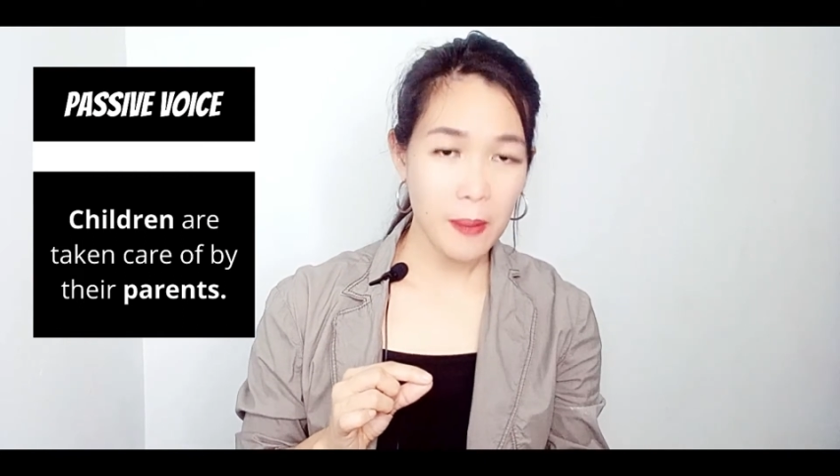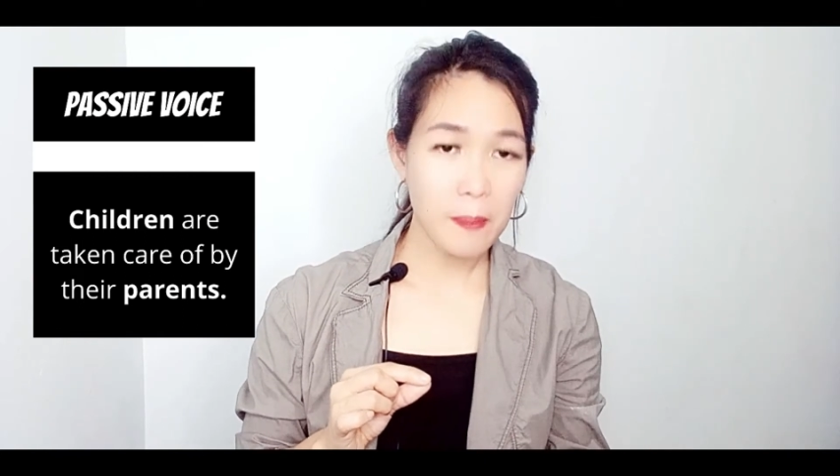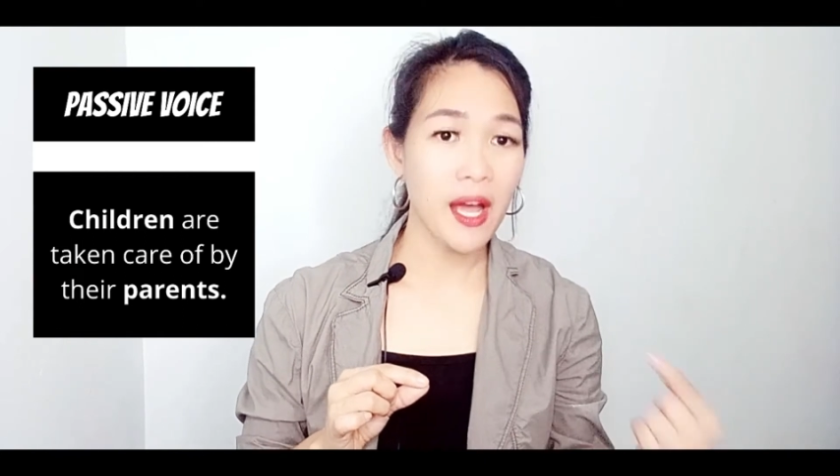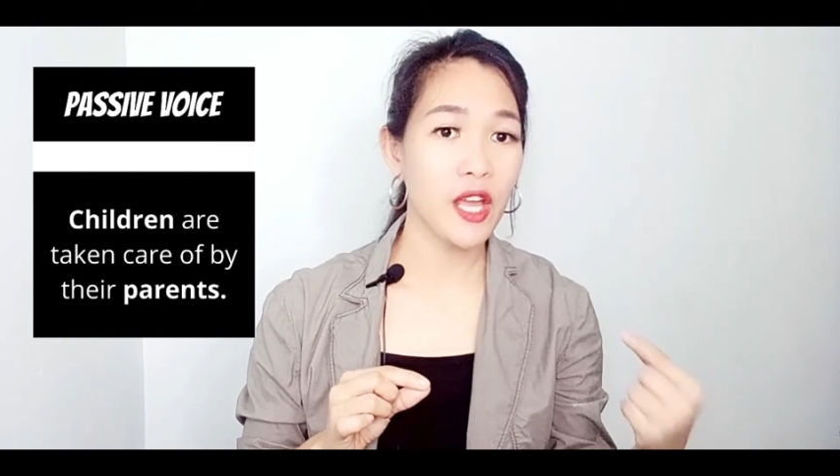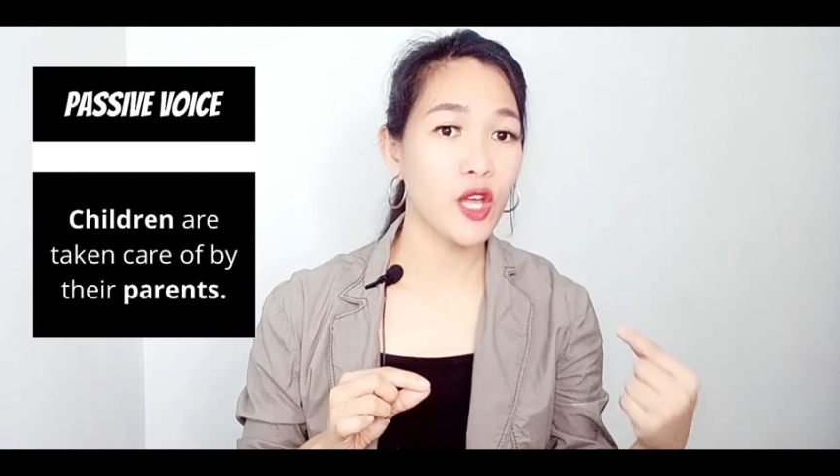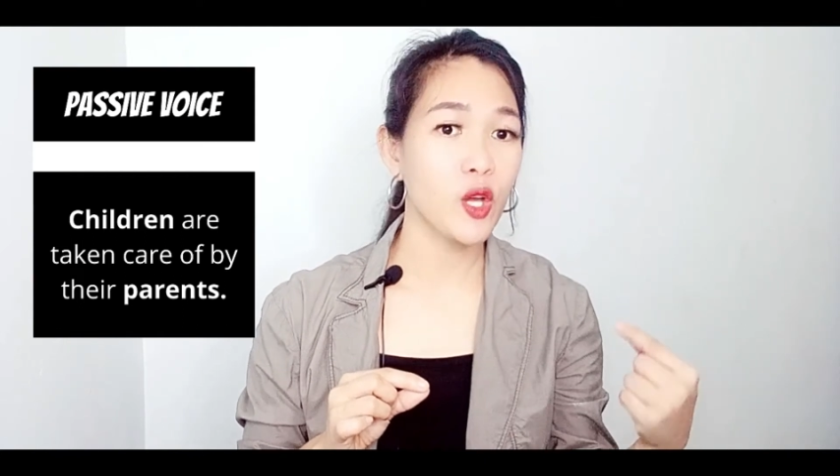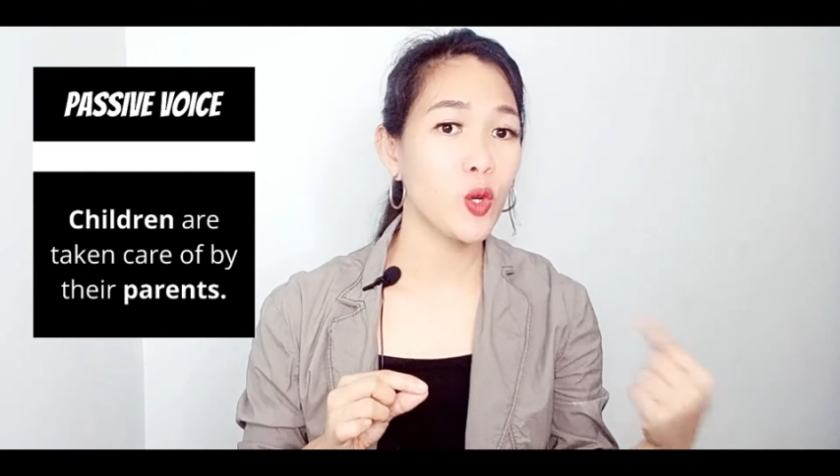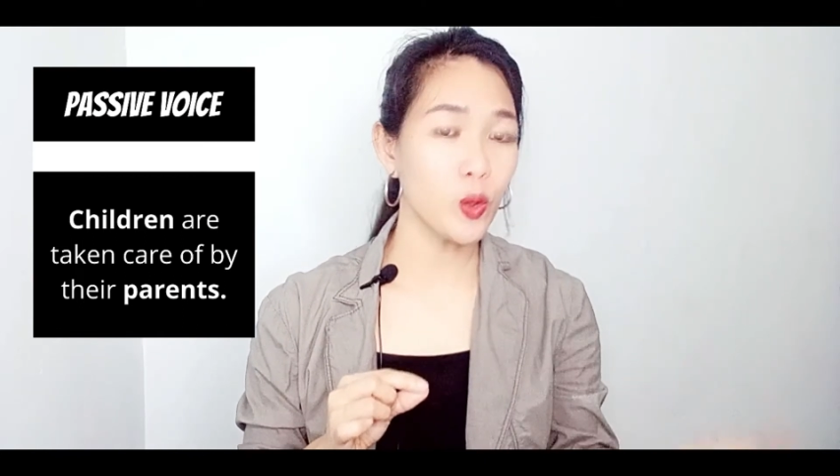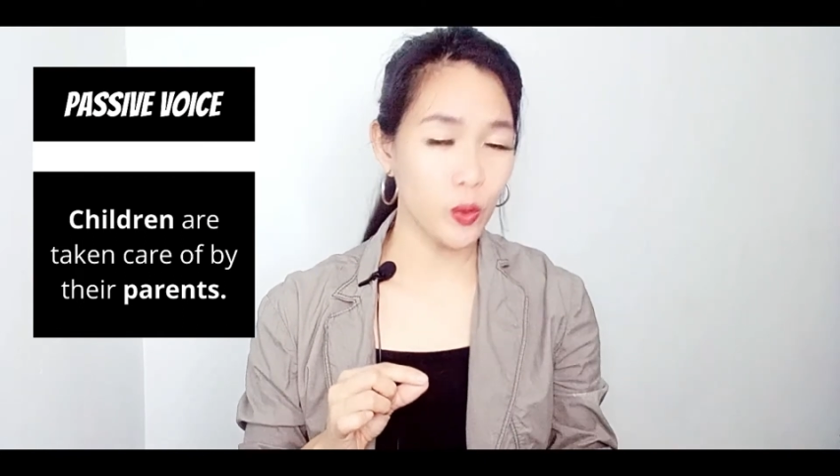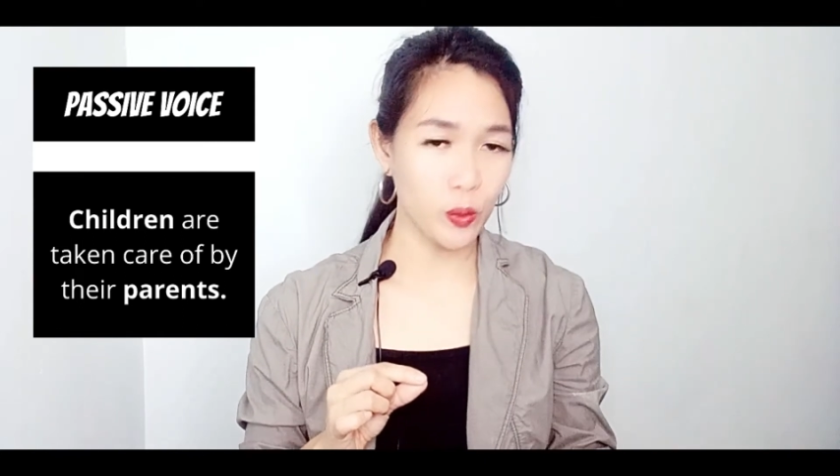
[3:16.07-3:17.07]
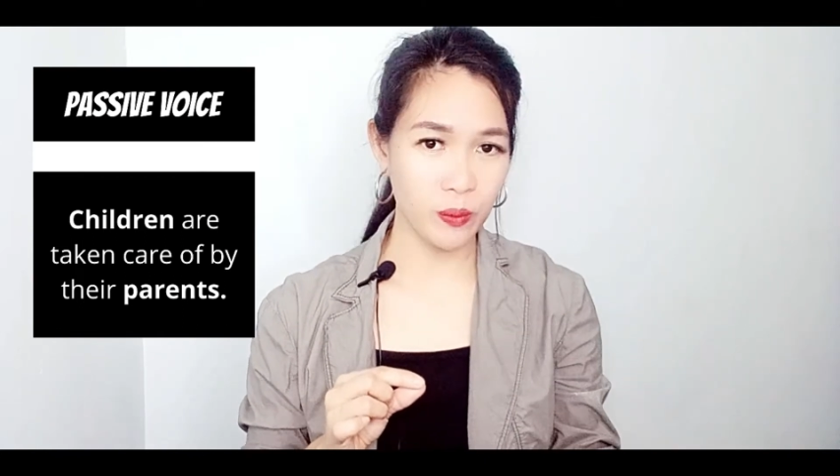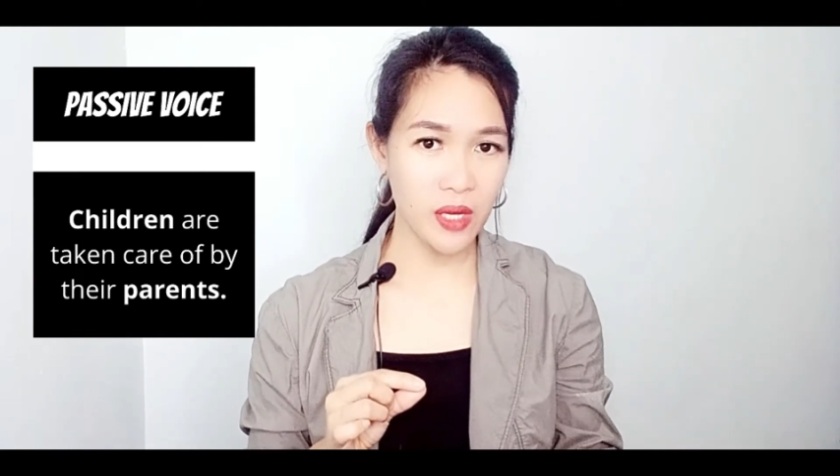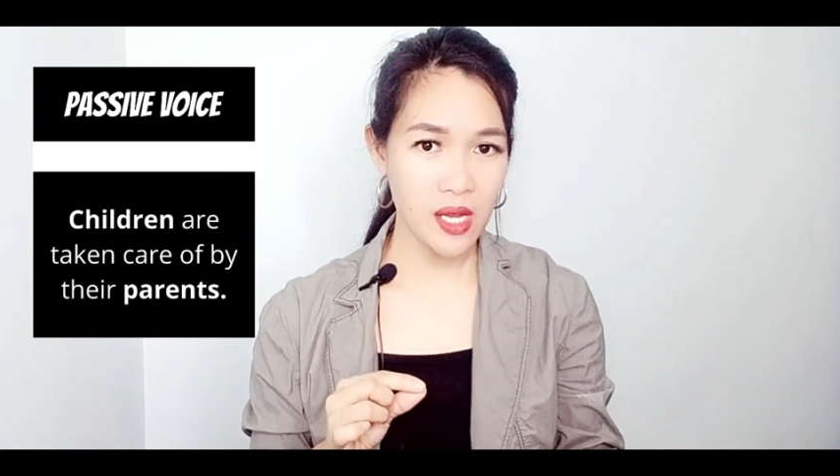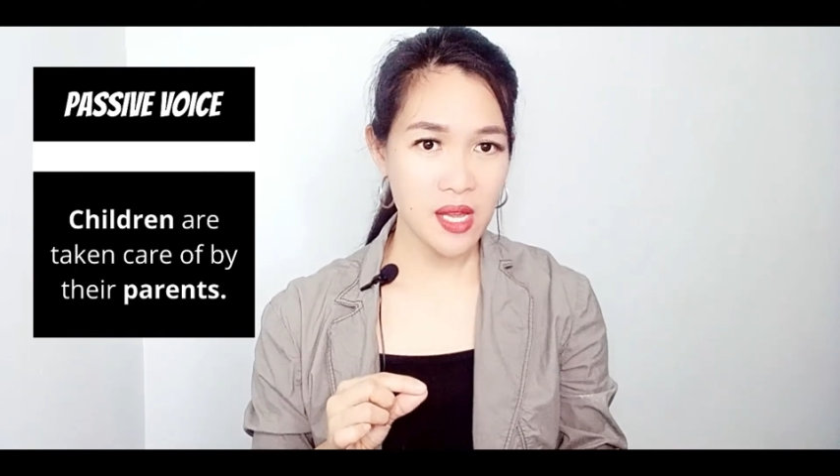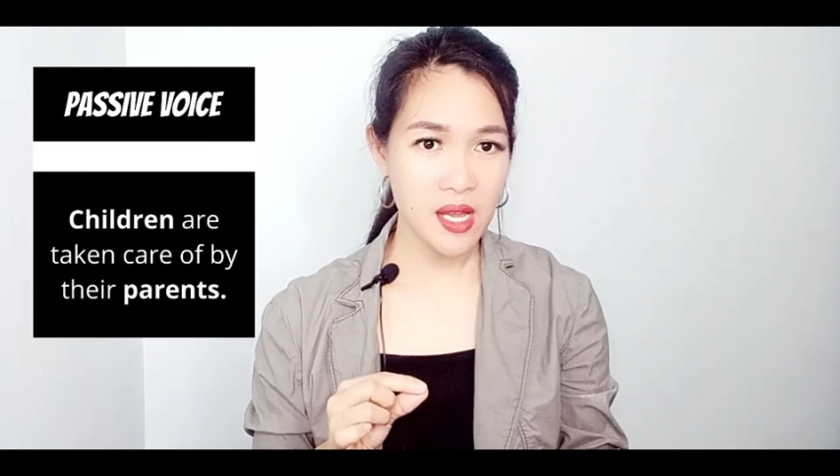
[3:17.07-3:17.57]
By
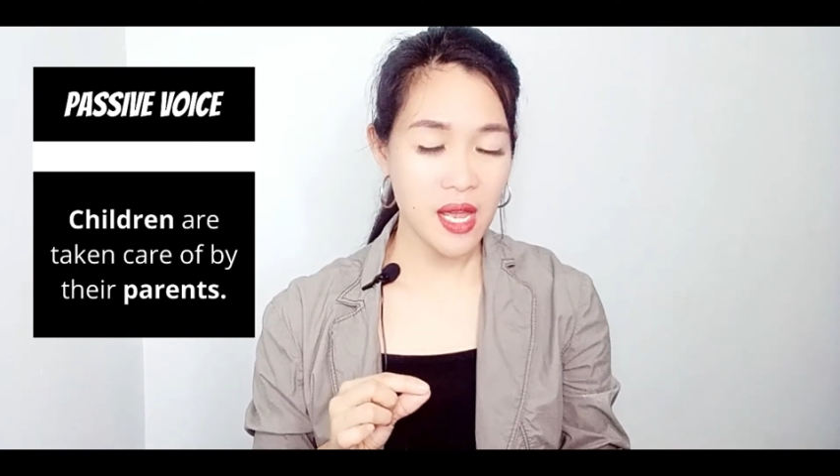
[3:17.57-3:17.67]
whom?